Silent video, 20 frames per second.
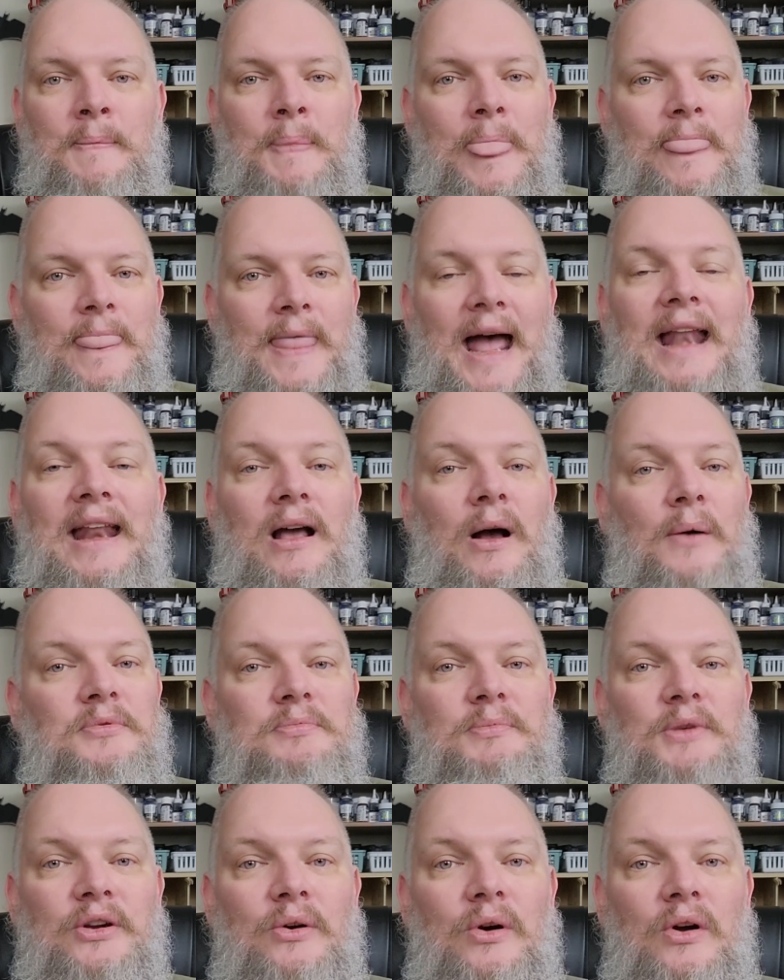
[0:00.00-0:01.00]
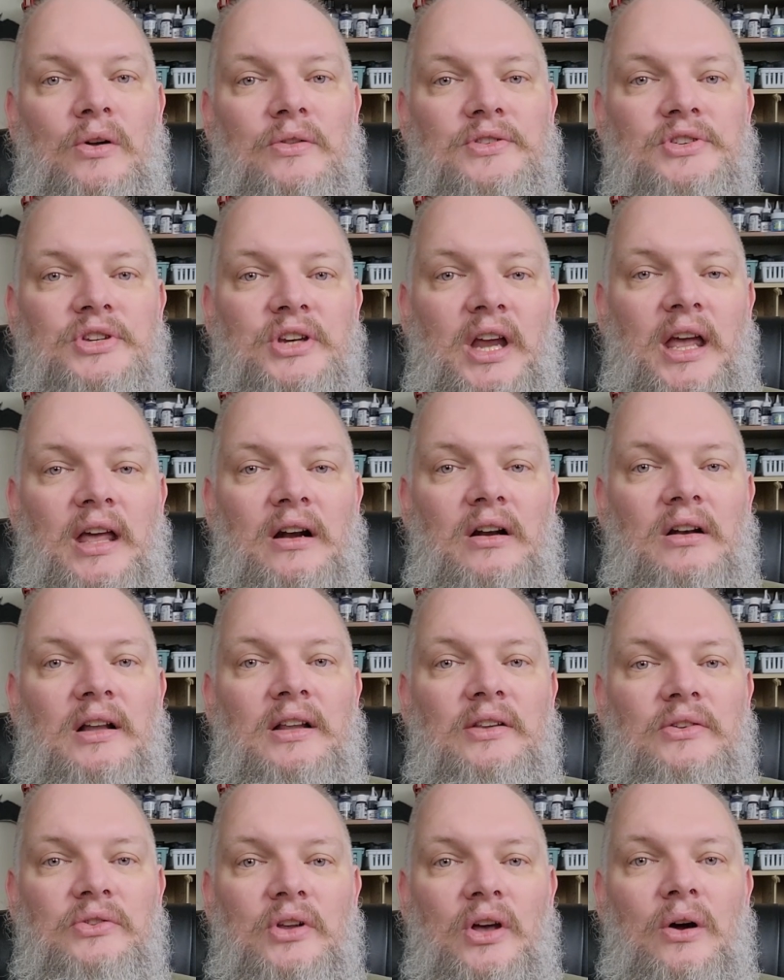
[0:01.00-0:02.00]
That helps me grow the channel.
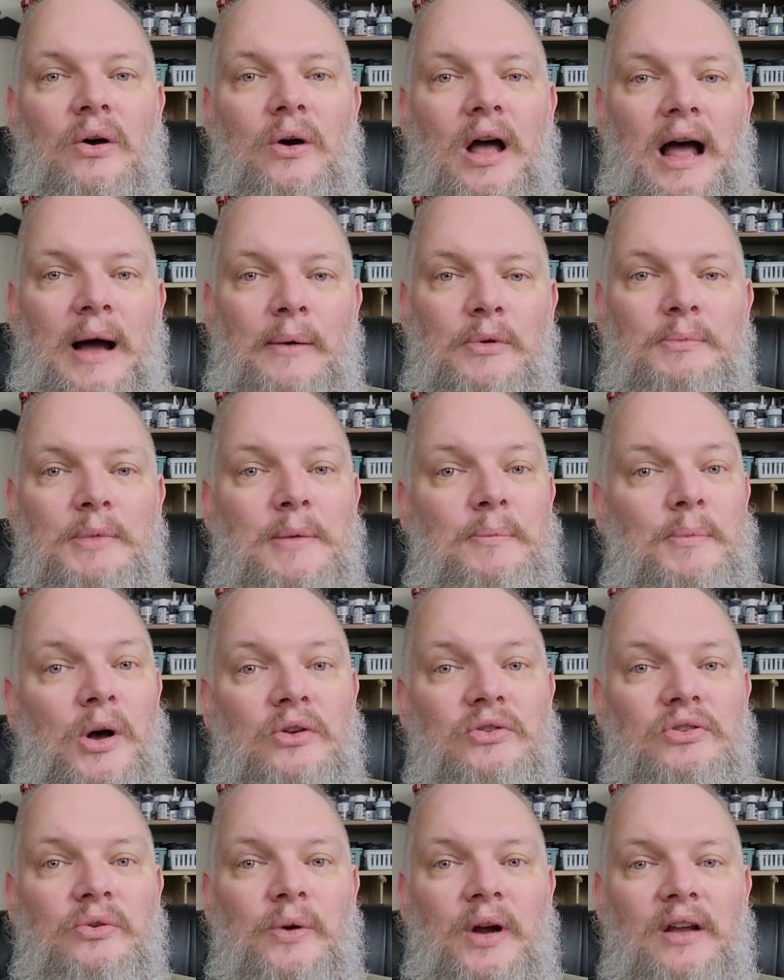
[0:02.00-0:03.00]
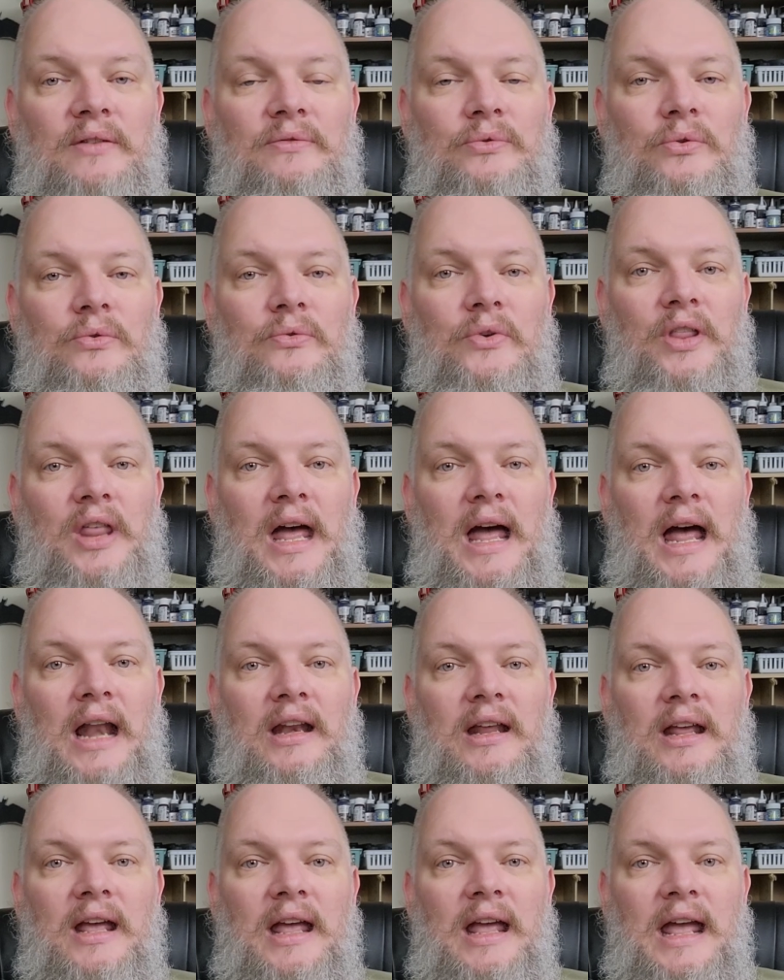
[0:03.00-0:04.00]
And so I would be most grateful for that.
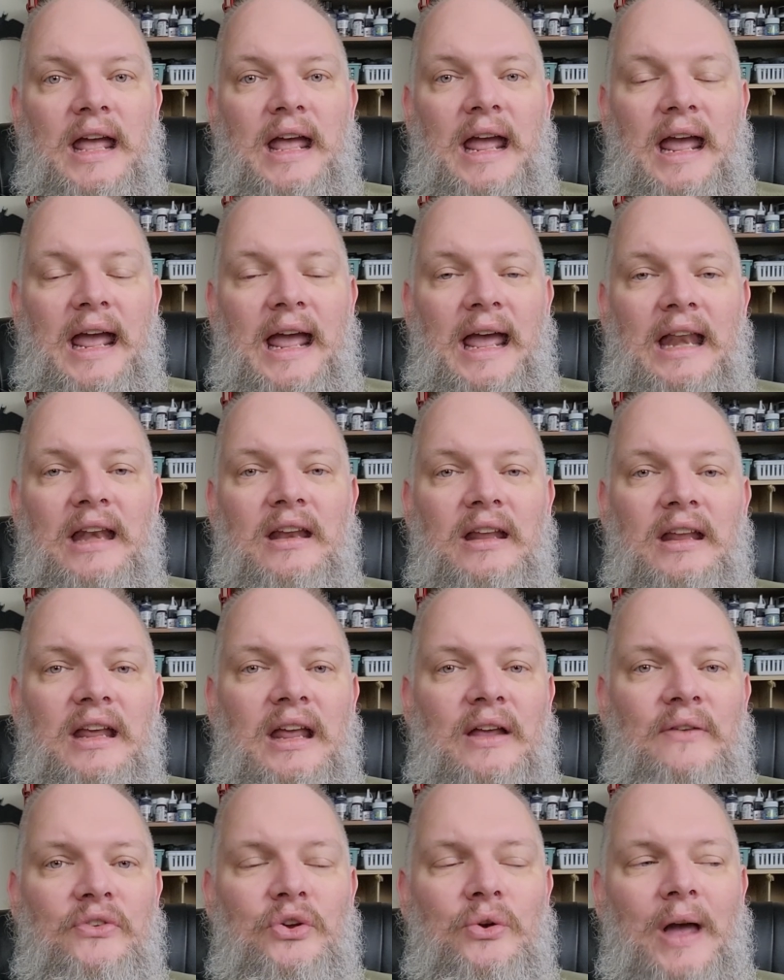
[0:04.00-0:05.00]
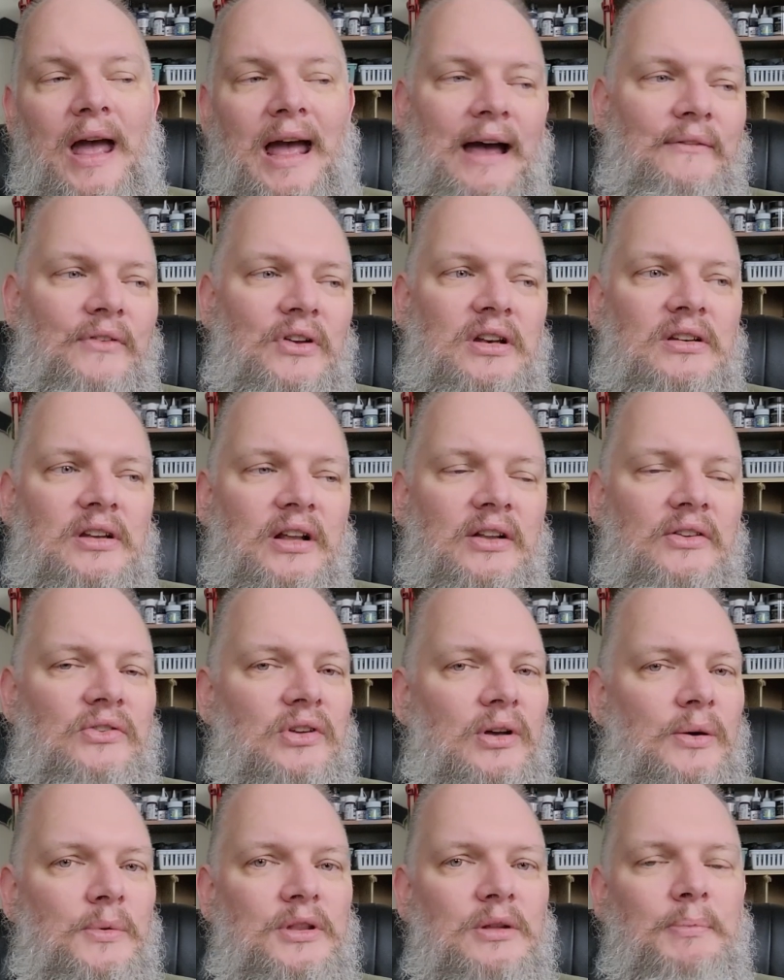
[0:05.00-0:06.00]
And if you haven't done
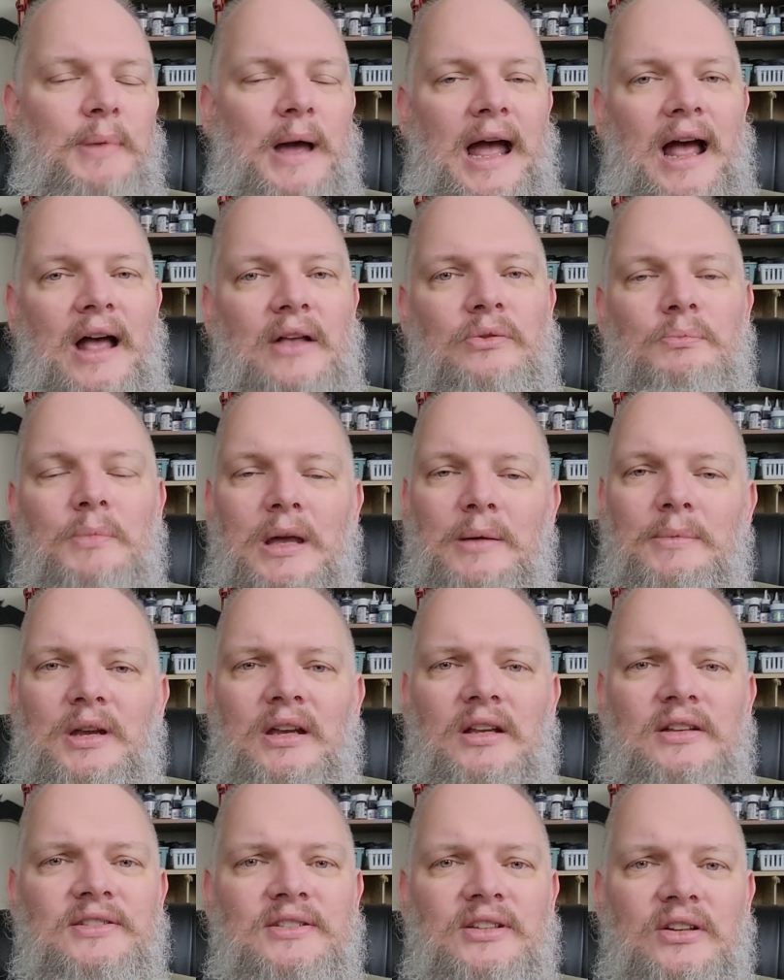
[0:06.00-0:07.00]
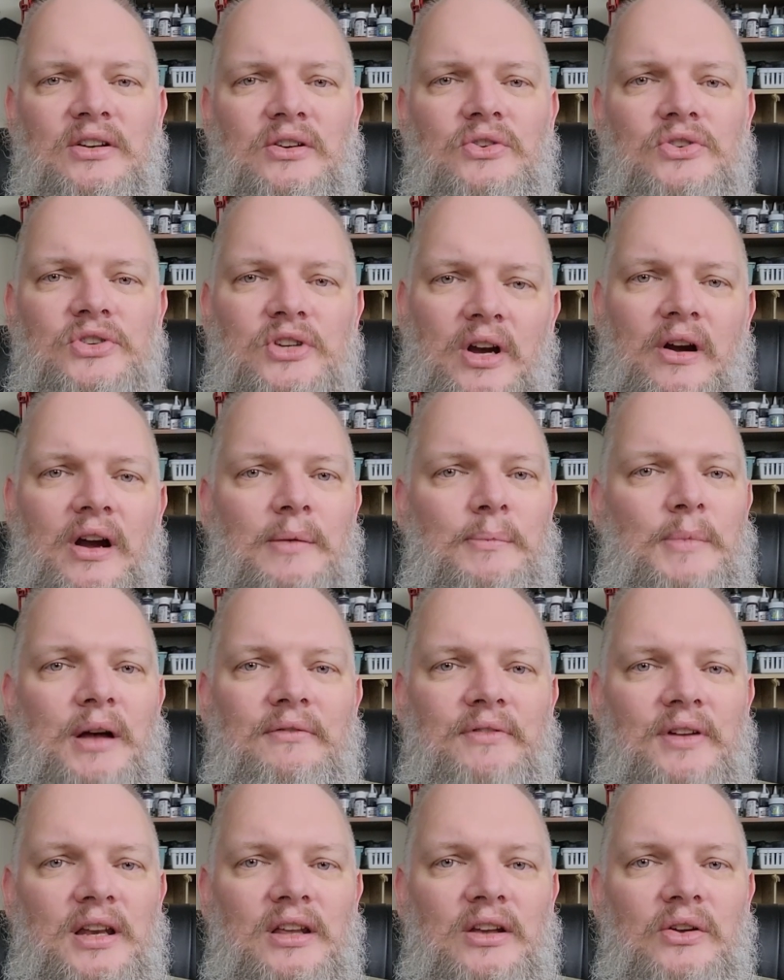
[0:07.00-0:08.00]
so in the past, maybe consider sharing my
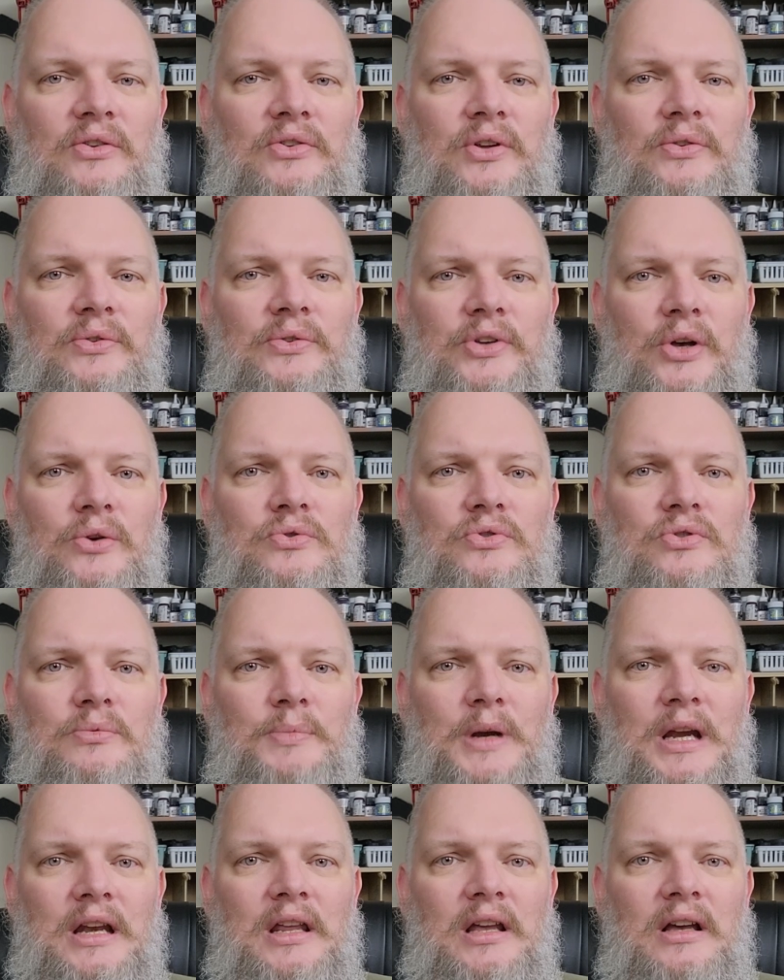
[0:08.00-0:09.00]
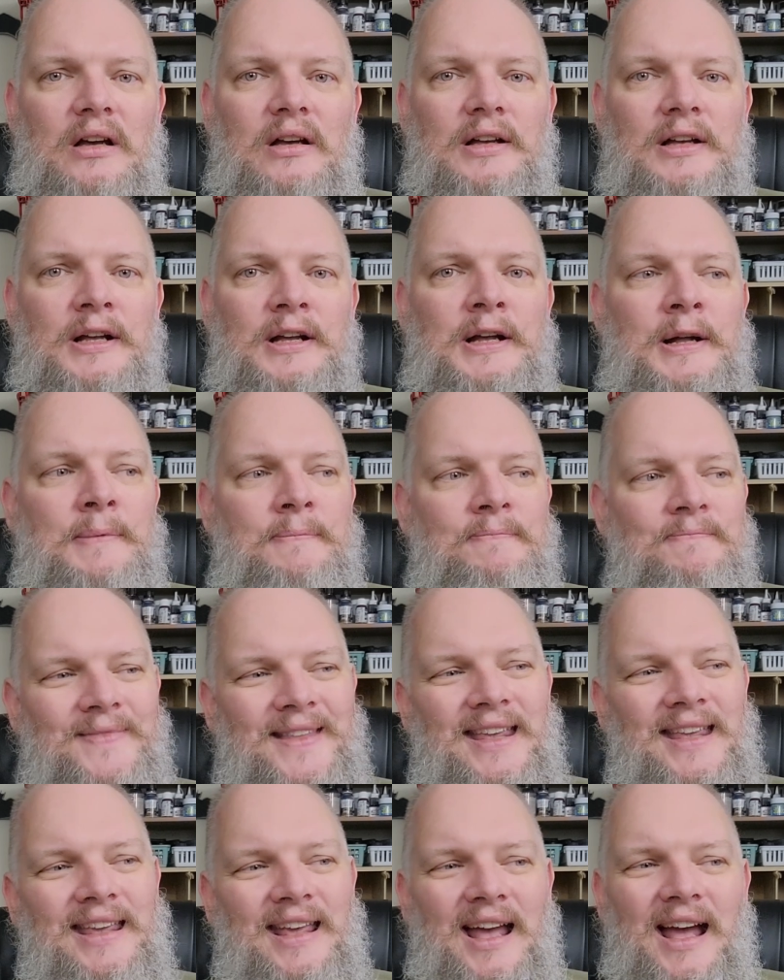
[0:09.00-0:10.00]
videos on social media.
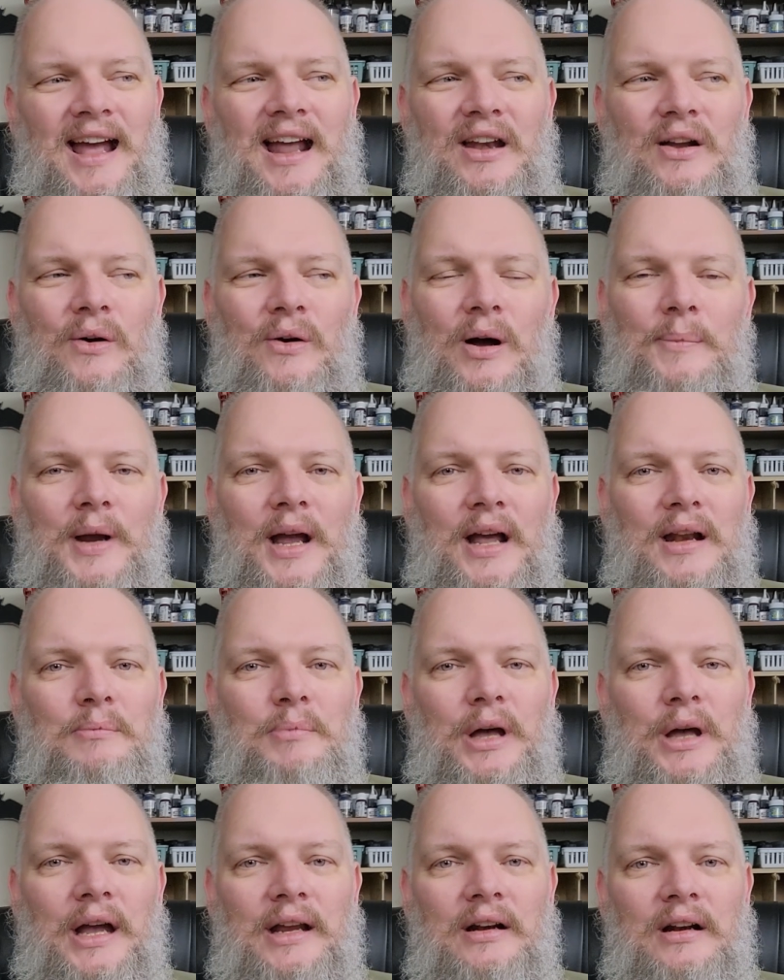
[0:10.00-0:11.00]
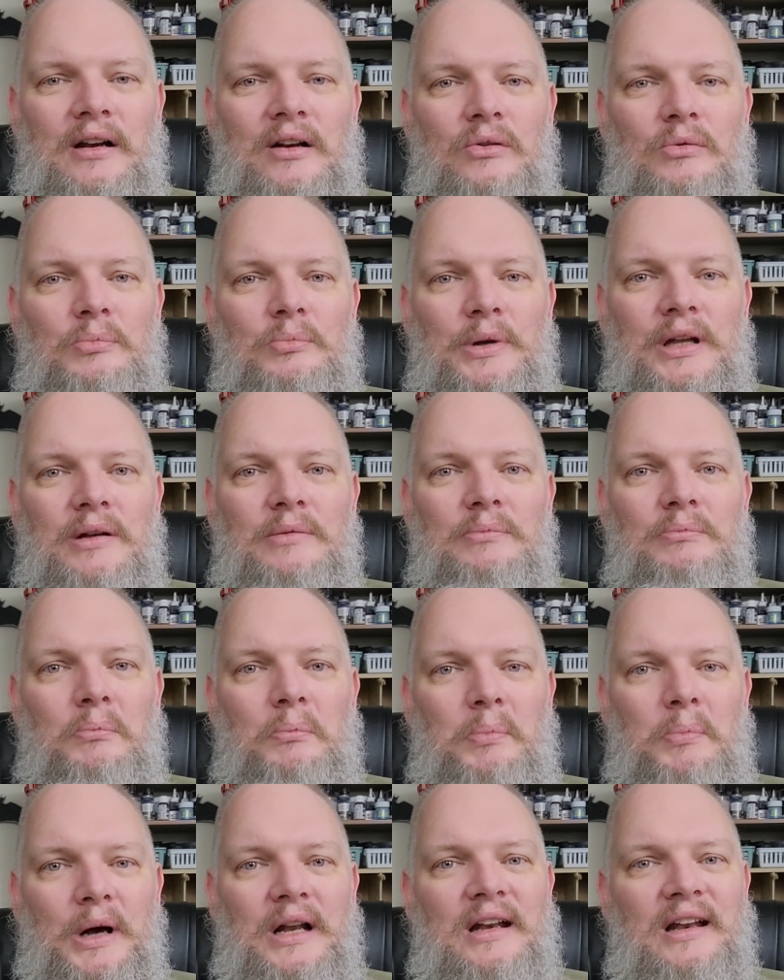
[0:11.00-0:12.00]
Yeah, I know I'm kind of begging a little bit,
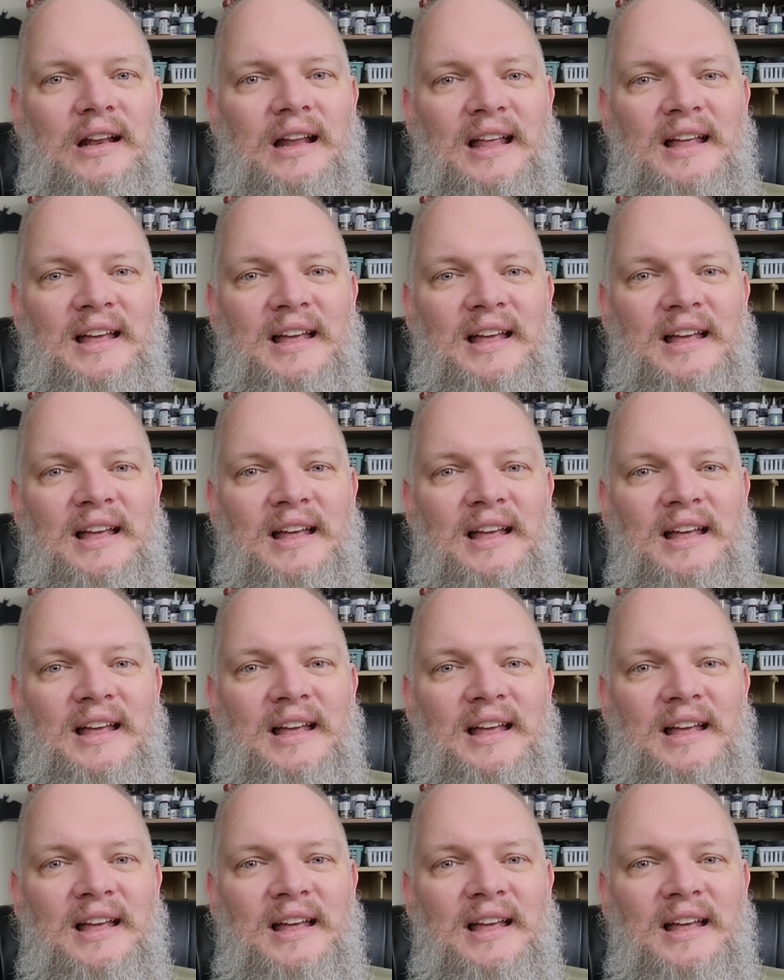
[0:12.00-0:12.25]
but